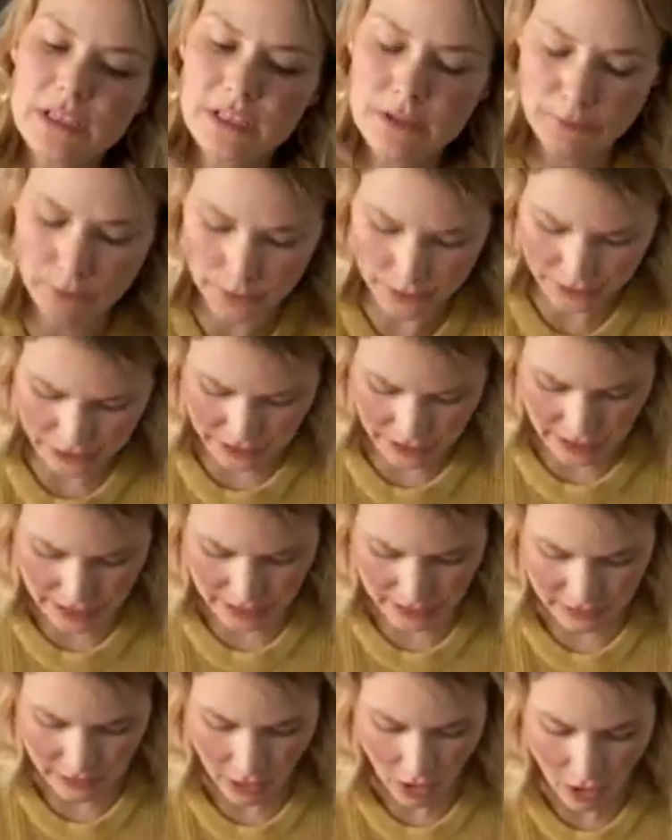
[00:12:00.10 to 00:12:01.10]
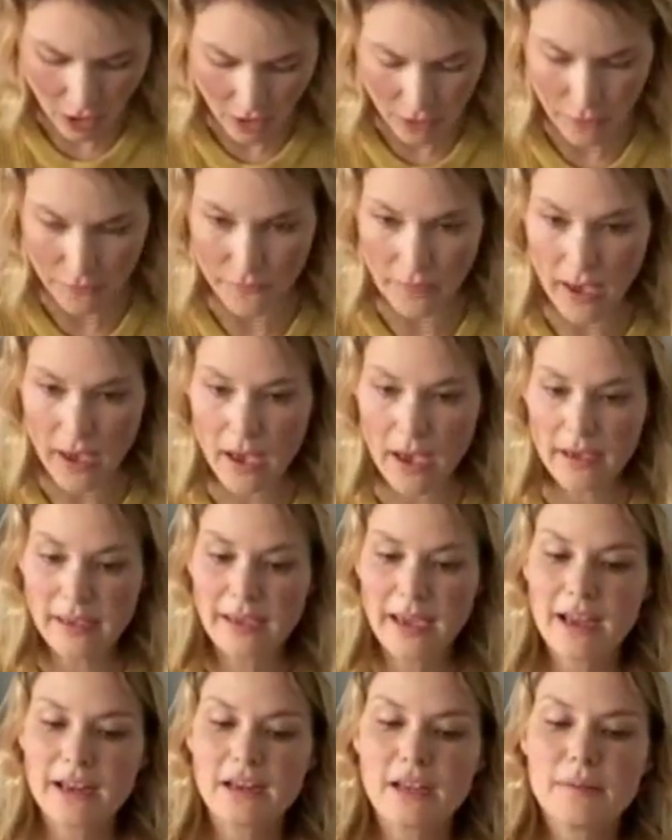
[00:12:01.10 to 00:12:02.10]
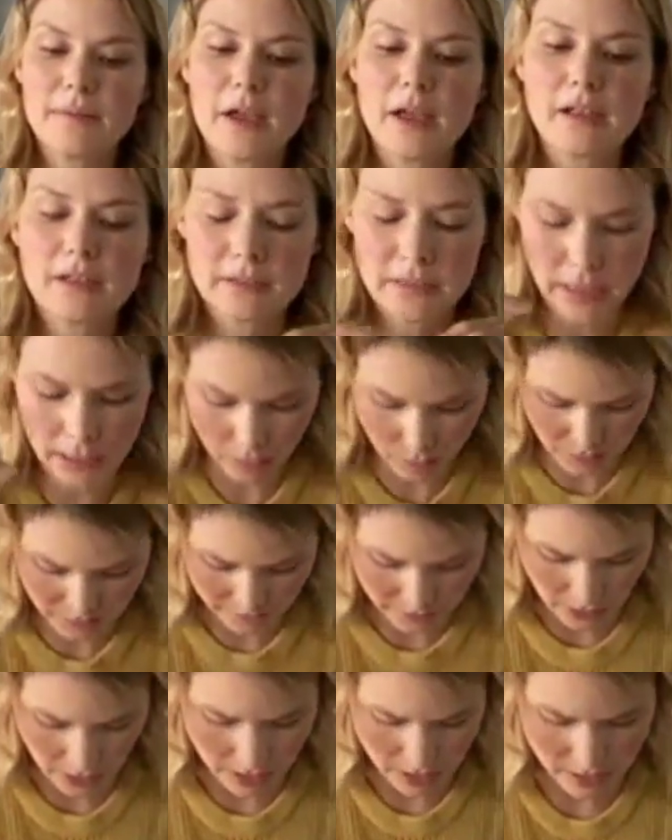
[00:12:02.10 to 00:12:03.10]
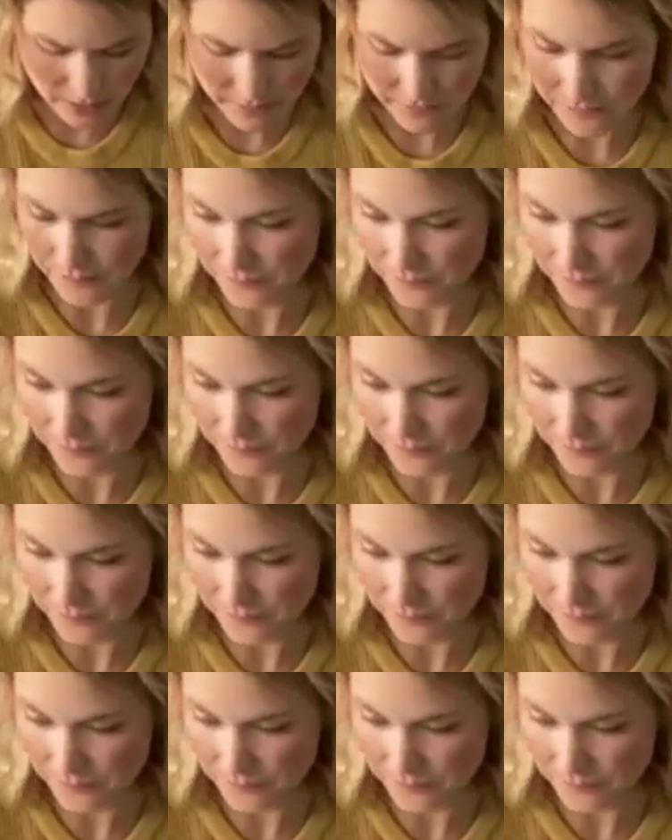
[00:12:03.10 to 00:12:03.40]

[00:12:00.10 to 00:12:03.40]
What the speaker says: different shades of candy melts that we've done.